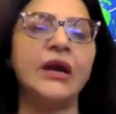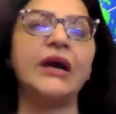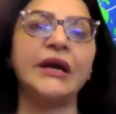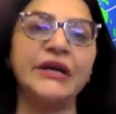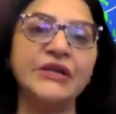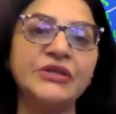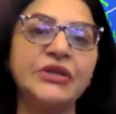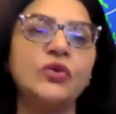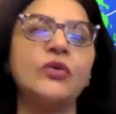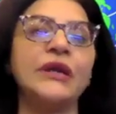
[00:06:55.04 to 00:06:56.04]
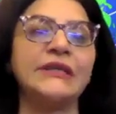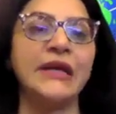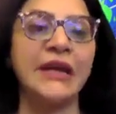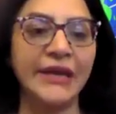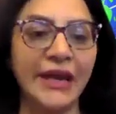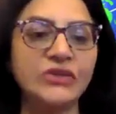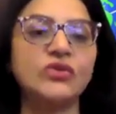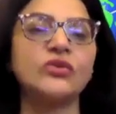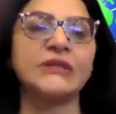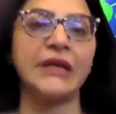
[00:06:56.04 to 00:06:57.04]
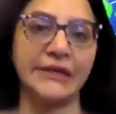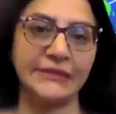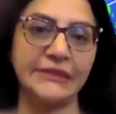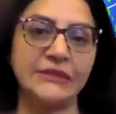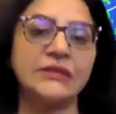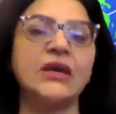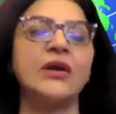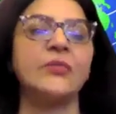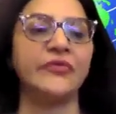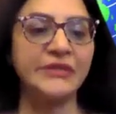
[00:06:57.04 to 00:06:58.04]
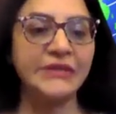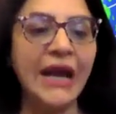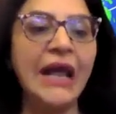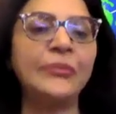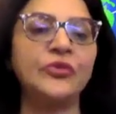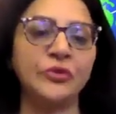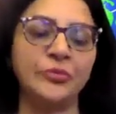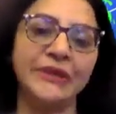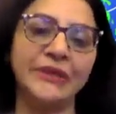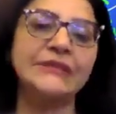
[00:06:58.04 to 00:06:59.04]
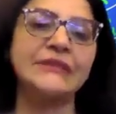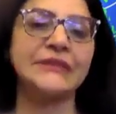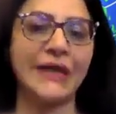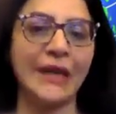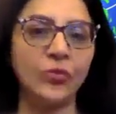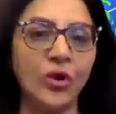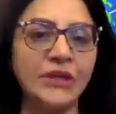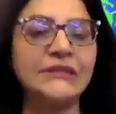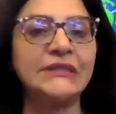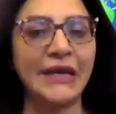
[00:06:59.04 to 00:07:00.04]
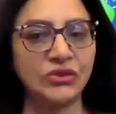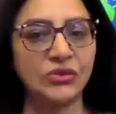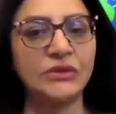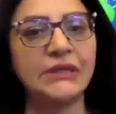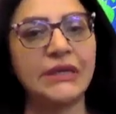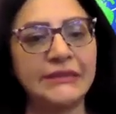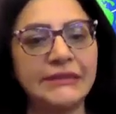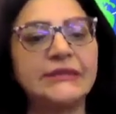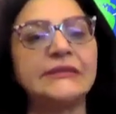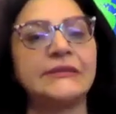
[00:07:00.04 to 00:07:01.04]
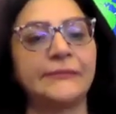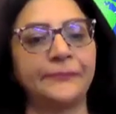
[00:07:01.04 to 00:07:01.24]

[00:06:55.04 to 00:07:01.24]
a condition known as gastroschisis. Professor Alp, would you please describe what is gastroschisis?